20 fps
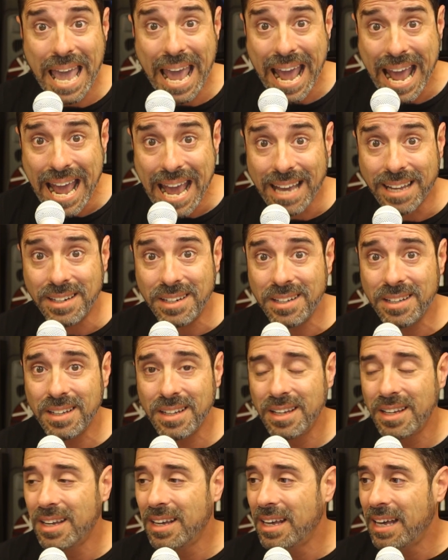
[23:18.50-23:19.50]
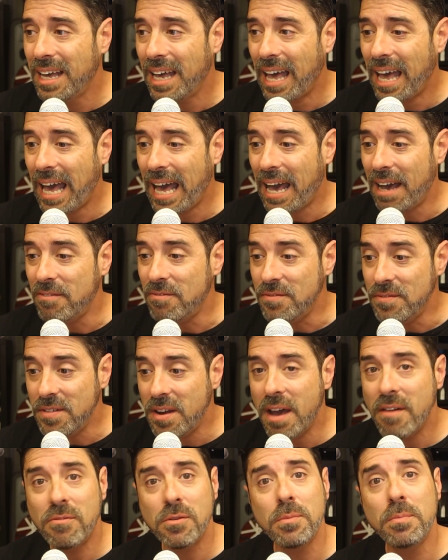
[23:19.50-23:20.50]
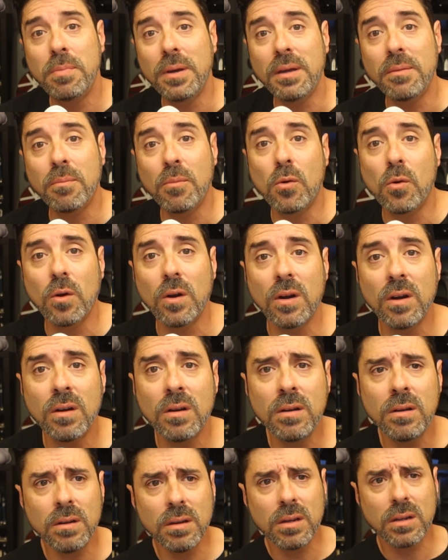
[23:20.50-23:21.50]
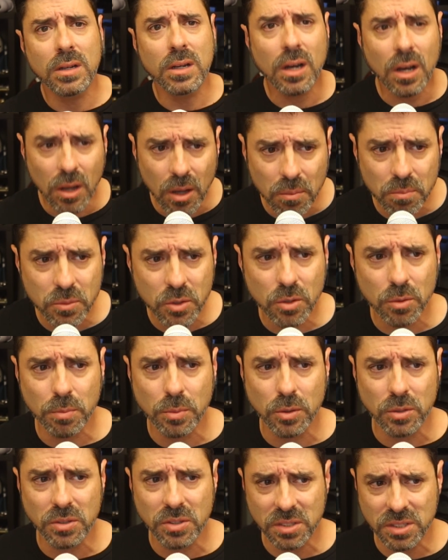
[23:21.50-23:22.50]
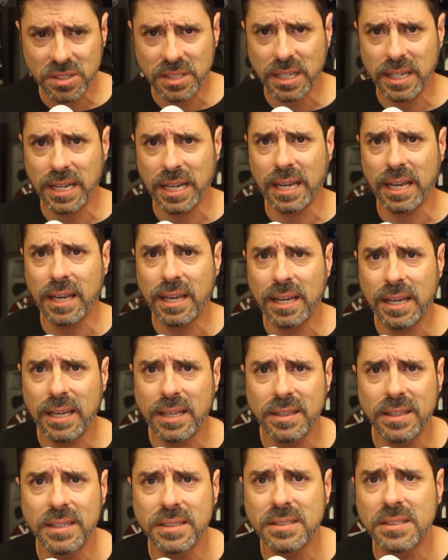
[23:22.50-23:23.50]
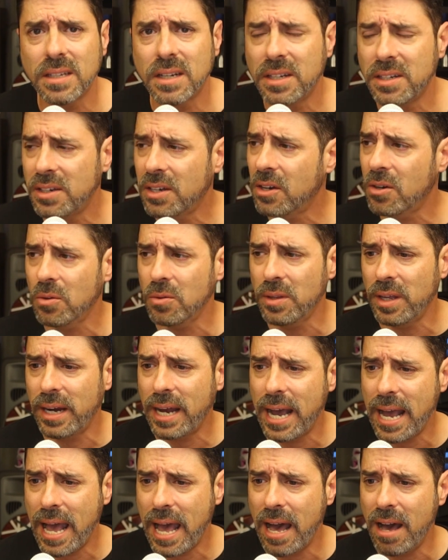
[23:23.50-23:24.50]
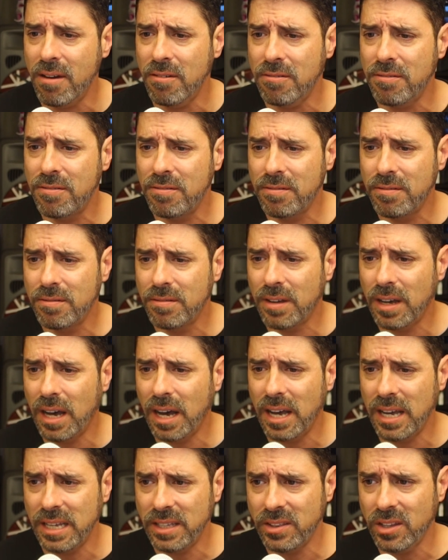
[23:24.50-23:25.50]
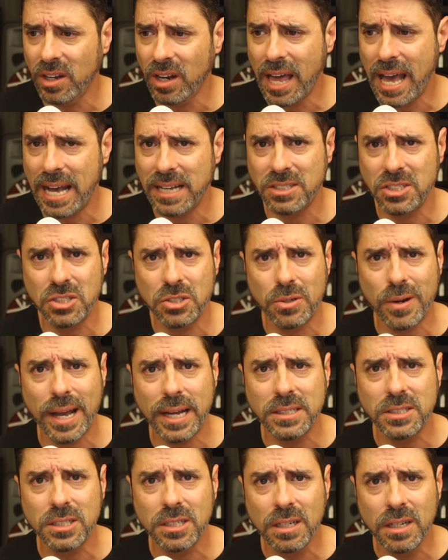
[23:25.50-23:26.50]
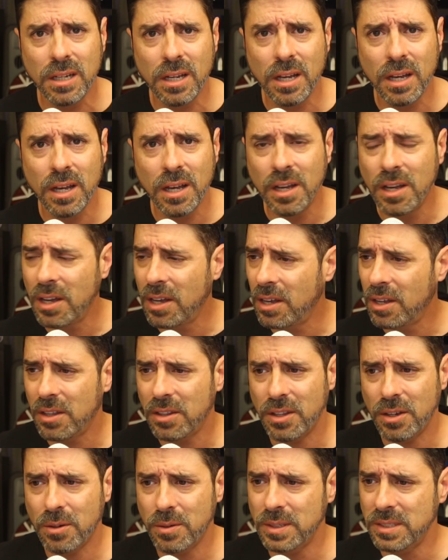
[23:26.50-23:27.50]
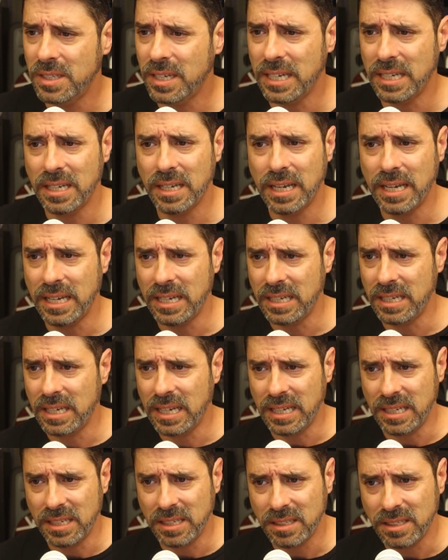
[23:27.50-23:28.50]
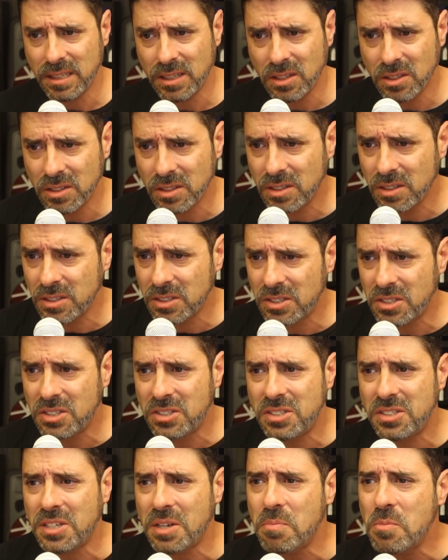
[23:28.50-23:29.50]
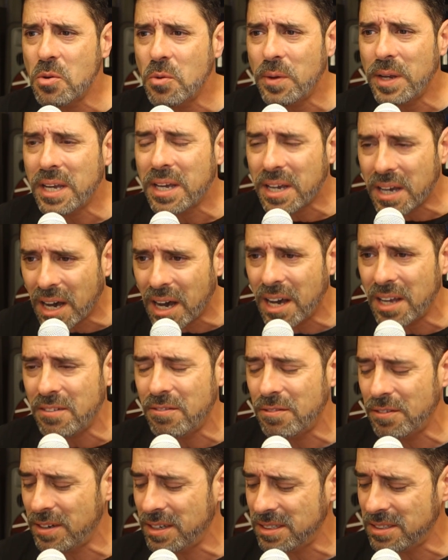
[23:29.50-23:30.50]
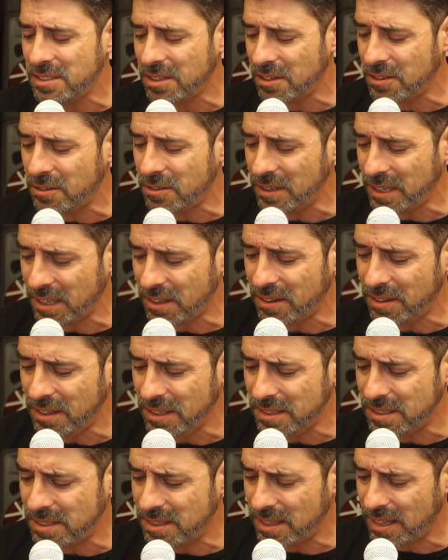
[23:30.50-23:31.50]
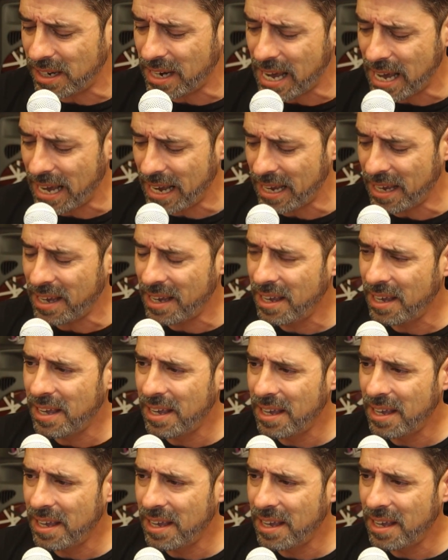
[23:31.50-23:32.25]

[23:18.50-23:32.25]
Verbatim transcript: And I've never been more comfortable sitting in this unknown than I have in the last stretch. There is a simmering confidence underneath this that I